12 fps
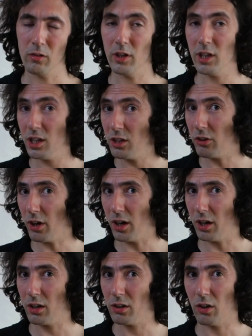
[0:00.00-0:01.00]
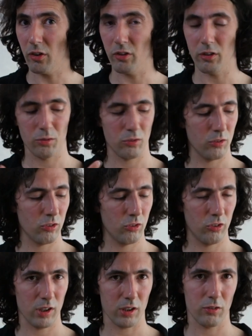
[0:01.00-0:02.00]
ni da on the
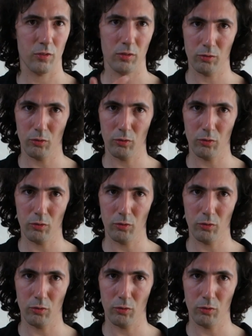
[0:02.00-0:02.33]
6th and